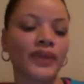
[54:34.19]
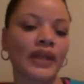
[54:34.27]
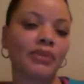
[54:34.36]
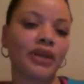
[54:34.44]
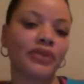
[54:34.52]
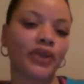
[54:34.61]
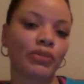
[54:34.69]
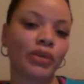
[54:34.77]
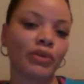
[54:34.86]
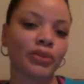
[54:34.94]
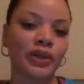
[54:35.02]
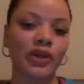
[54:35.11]
I mean, if you
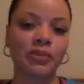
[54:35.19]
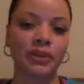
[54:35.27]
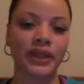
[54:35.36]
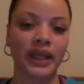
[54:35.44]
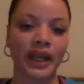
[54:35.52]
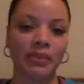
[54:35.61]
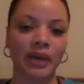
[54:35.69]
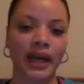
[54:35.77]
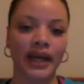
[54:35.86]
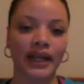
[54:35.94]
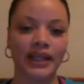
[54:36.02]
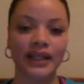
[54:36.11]
remember when Oberyn came
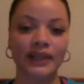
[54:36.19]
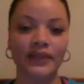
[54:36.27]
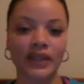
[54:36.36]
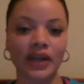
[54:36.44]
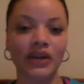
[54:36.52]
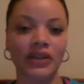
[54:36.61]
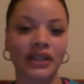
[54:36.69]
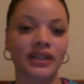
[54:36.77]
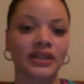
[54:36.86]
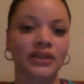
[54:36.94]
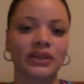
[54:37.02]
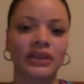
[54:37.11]
back, and even Ilaria
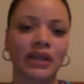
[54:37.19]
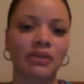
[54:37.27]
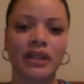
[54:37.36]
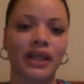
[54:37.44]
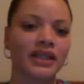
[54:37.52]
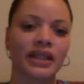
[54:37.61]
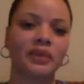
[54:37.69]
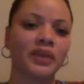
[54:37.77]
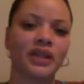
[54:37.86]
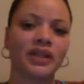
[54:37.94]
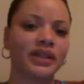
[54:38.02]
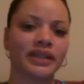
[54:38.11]
told Jaime that they
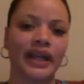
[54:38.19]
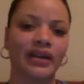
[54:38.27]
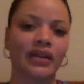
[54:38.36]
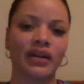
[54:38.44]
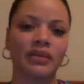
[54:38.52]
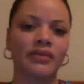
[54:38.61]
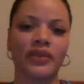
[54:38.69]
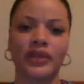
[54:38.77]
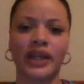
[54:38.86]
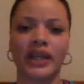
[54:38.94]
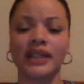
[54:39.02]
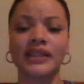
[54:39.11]
wouldn't look down on him
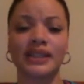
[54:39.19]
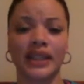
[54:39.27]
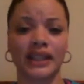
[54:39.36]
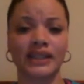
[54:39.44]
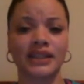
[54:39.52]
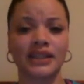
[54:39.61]
for incest.